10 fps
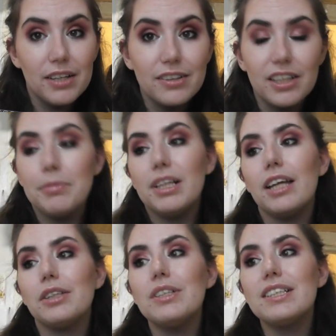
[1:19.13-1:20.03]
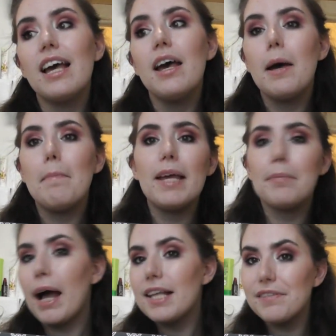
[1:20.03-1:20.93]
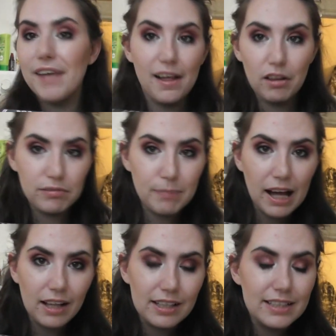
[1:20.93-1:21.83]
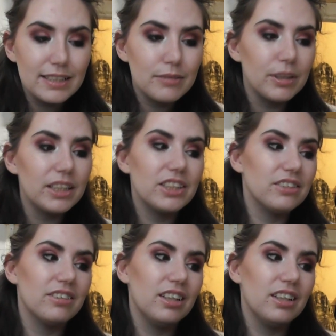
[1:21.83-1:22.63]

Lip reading: It's going to be like those big massive elf palettes, which,